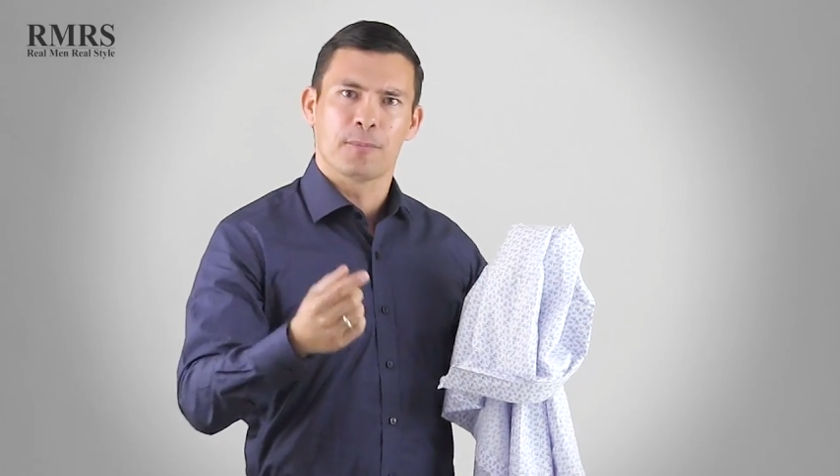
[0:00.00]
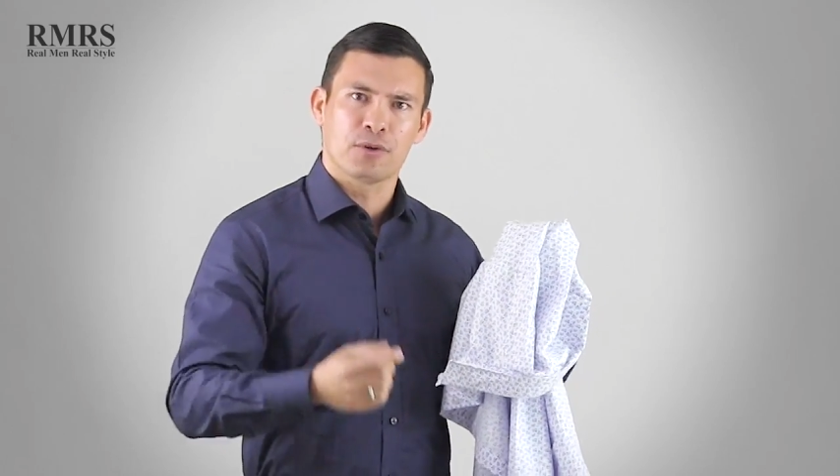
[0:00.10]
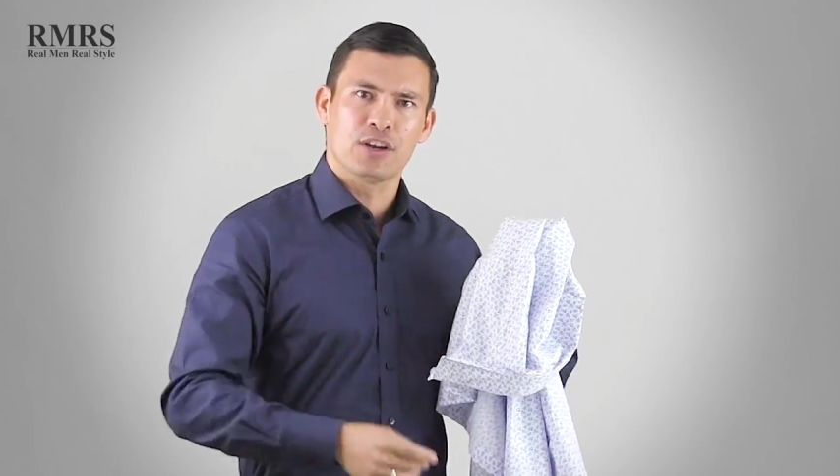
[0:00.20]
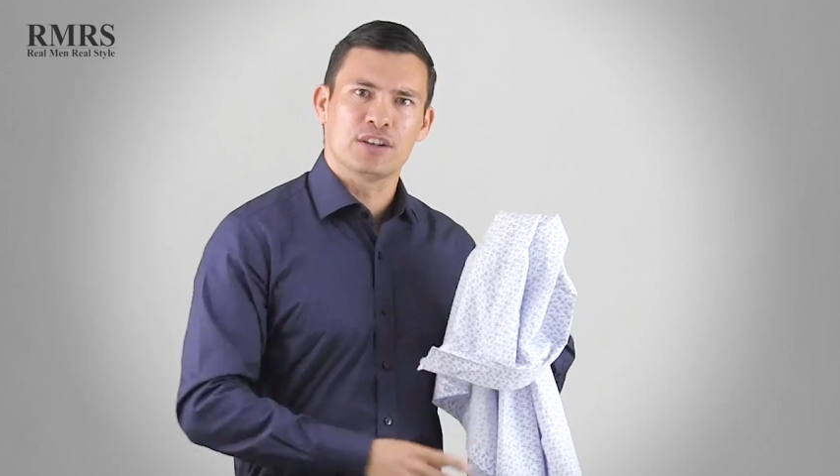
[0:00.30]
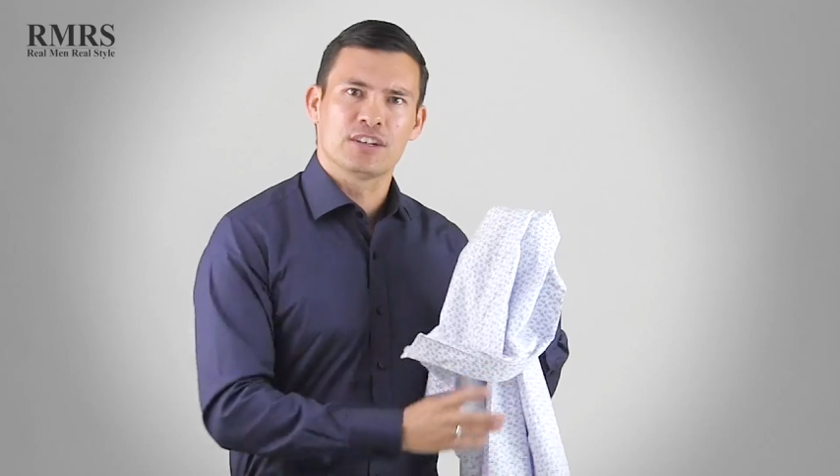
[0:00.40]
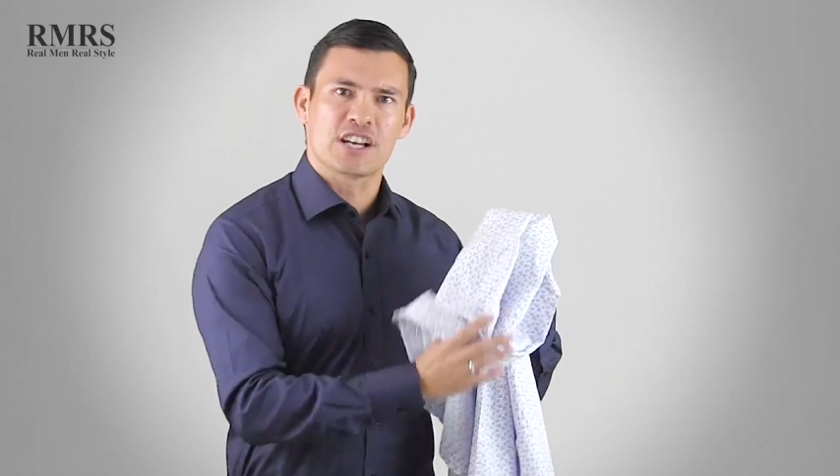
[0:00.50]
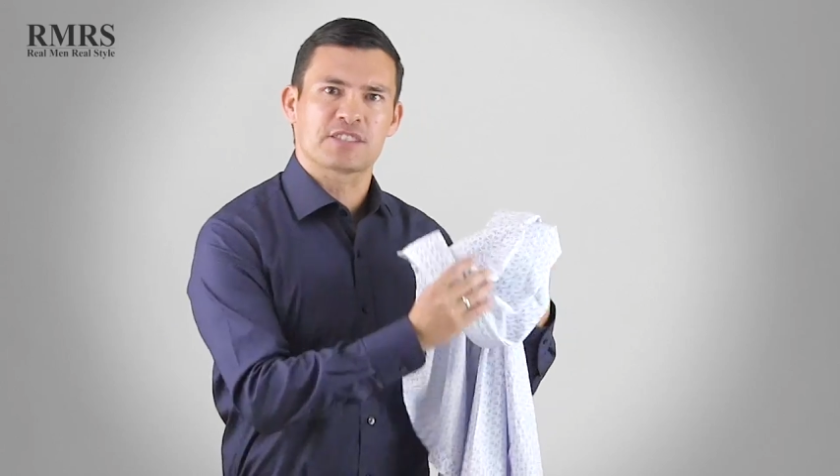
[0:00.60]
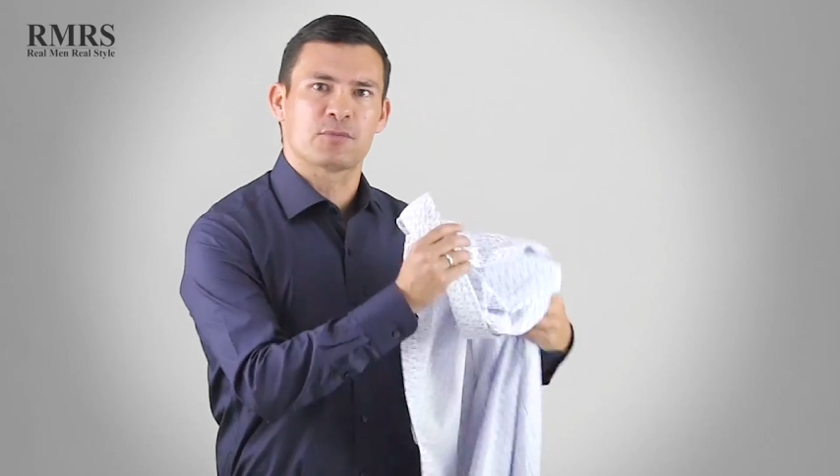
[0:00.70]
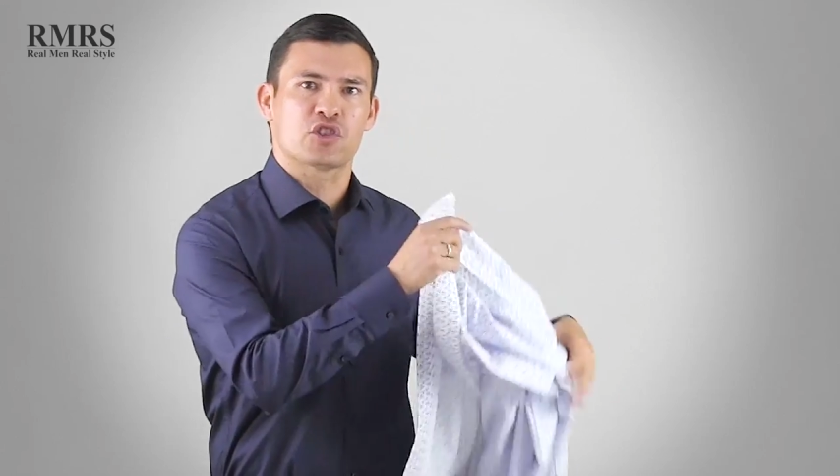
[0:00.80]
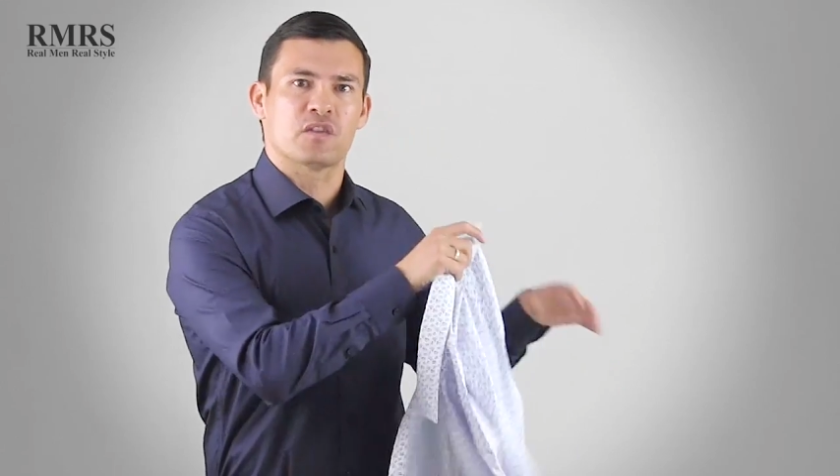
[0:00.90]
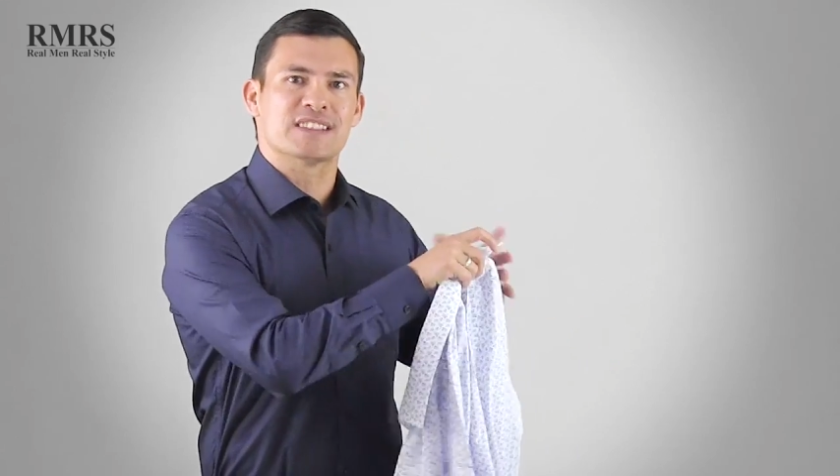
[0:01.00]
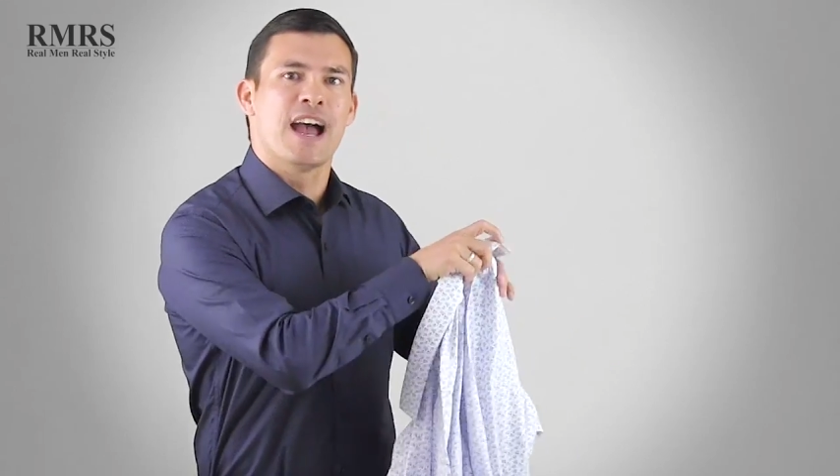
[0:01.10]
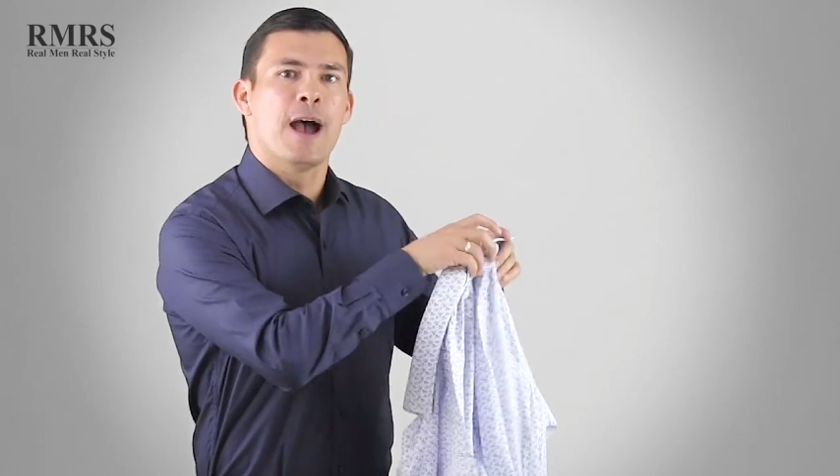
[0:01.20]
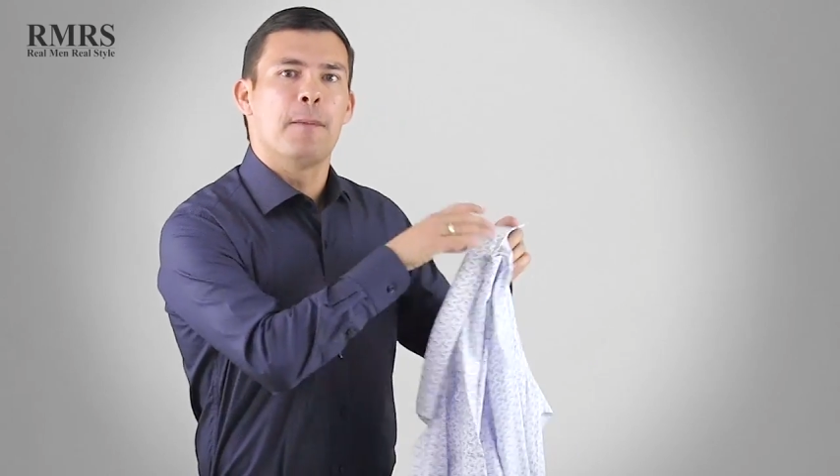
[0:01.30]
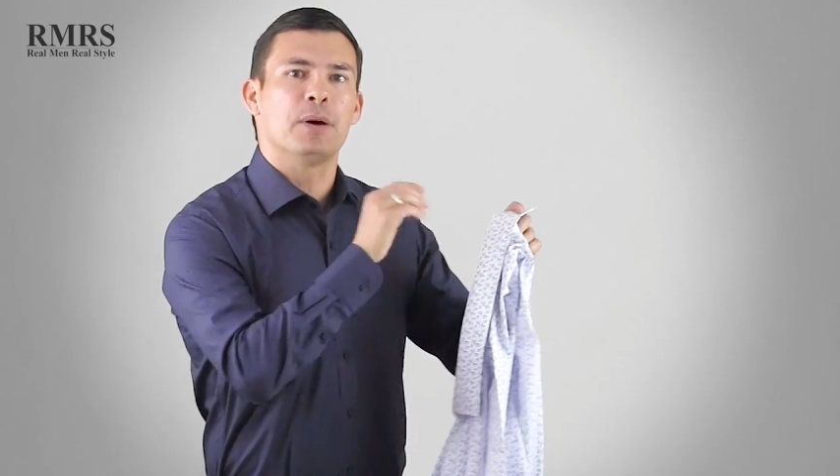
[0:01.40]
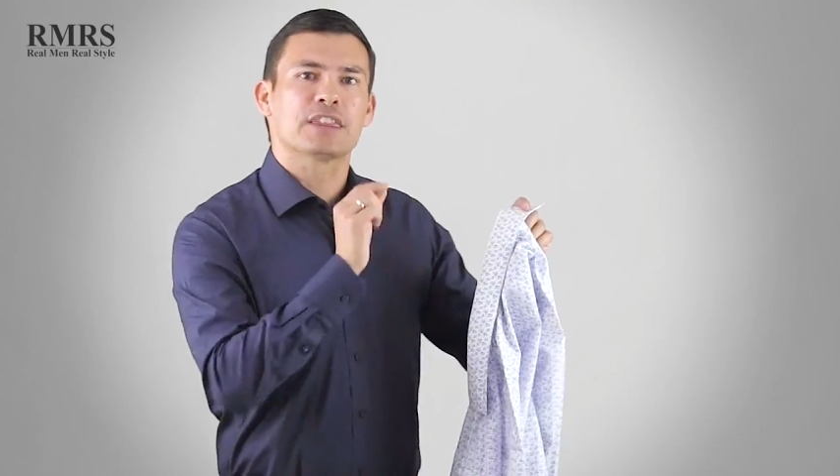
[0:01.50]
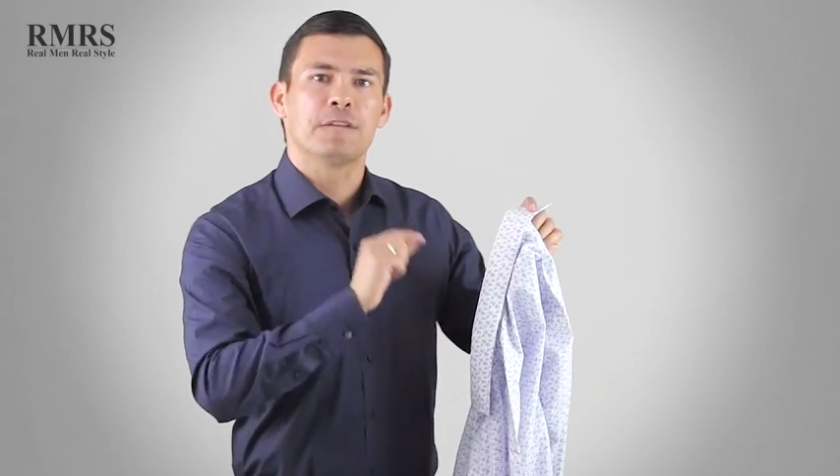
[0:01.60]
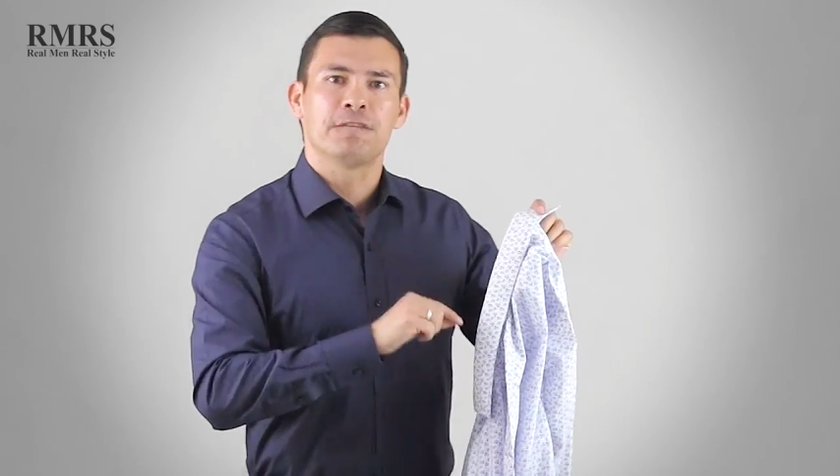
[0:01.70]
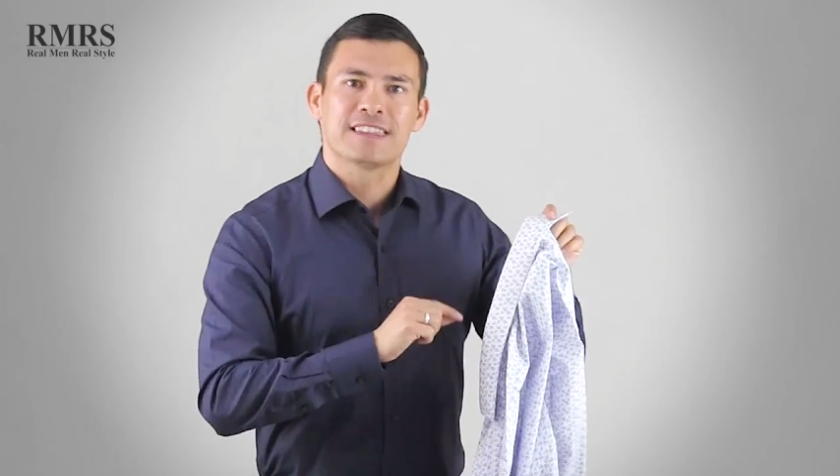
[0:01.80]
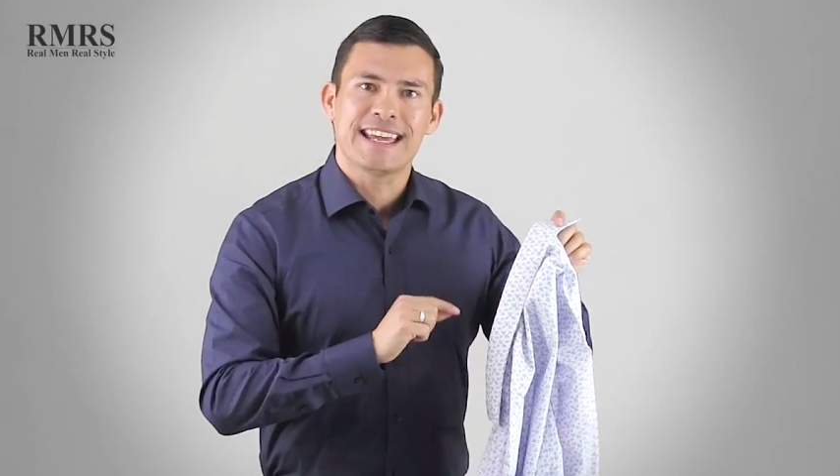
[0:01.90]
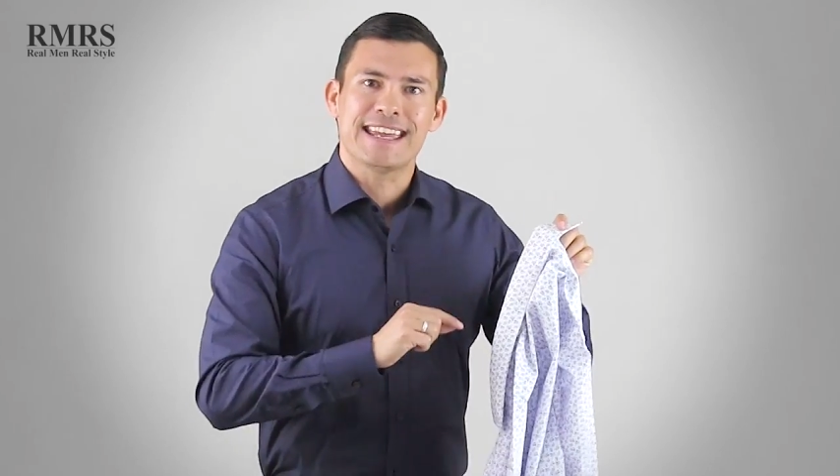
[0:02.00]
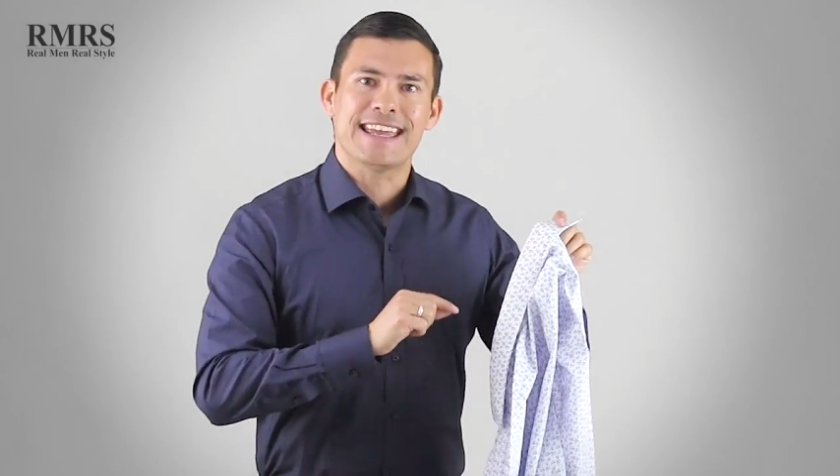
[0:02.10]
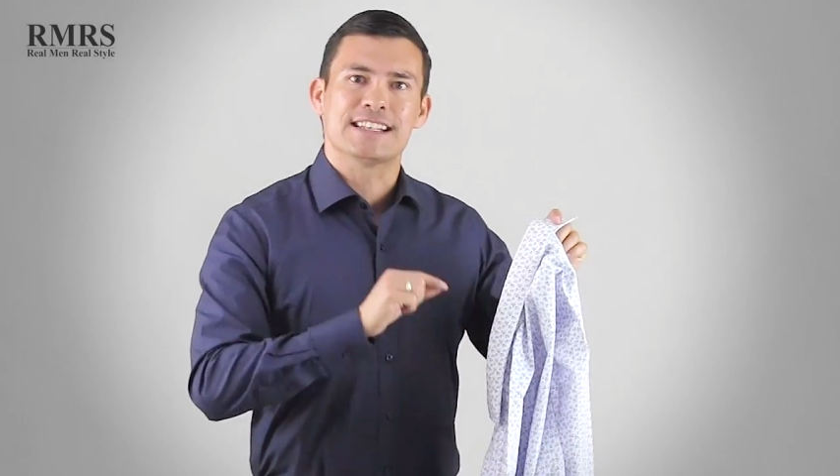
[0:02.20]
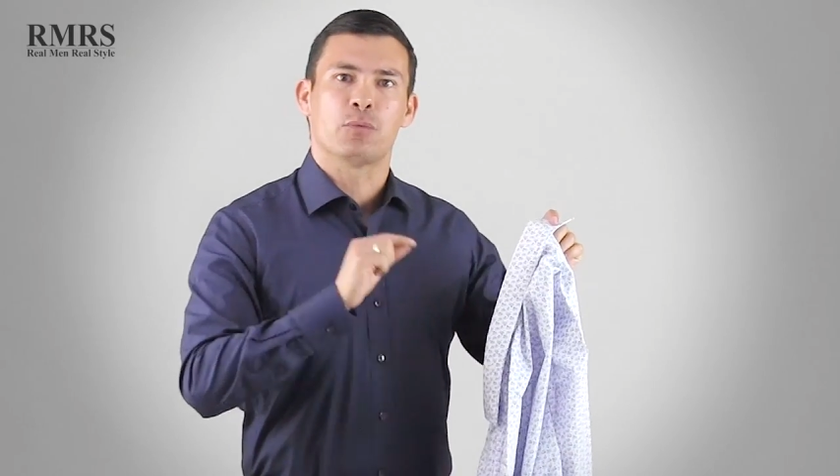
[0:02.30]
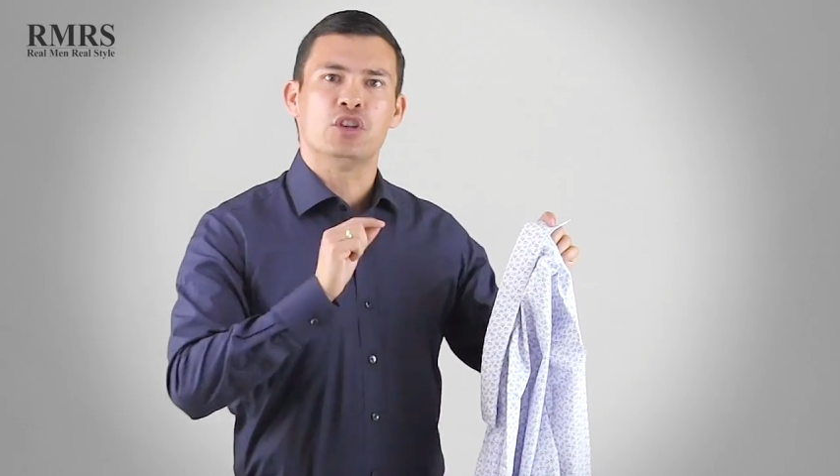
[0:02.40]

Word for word: pretty good customer service. But the thing is,